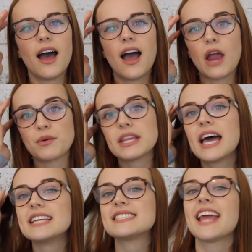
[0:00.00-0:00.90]
I
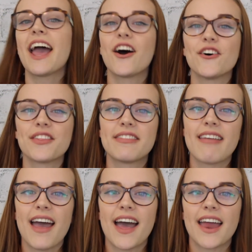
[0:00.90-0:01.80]
realize now
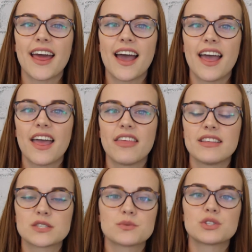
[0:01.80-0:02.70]
that
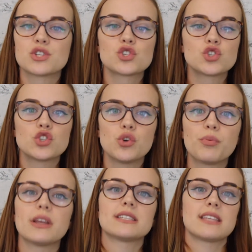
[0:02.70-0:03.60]
this was the
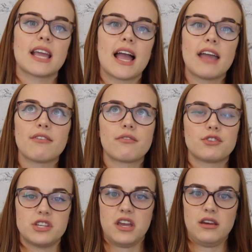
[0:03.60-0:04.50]
stupidest thing I have
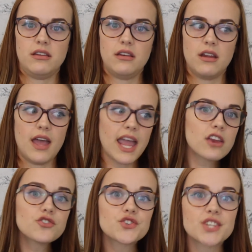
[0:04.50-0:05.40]
ever done. I
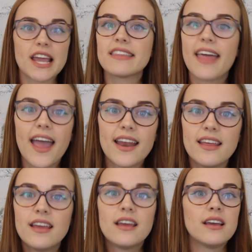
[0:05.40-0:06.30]
understand that.
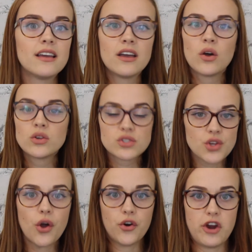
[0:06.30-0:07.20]

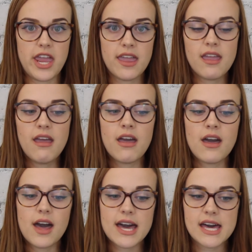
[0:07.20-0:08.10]
Sorry.
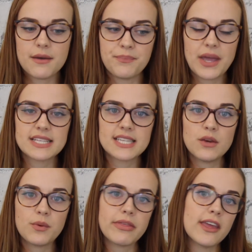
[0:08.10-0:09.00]
I
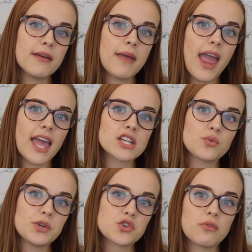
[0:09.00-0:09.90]
stayed with him and
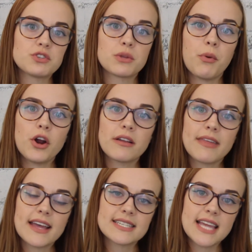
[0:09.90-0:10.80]
we drove to the park
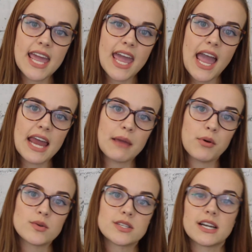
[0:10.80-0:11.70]
that day, and I
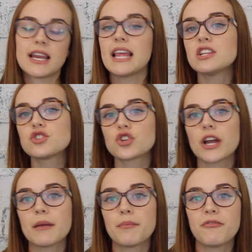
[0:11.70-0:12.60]
posted an
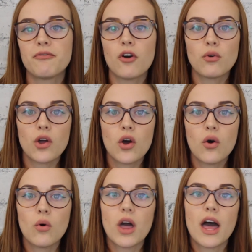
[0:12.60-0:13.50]
Instagram
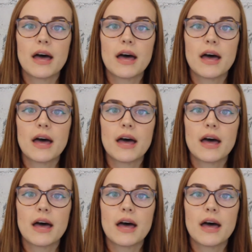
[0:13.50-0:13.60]
photo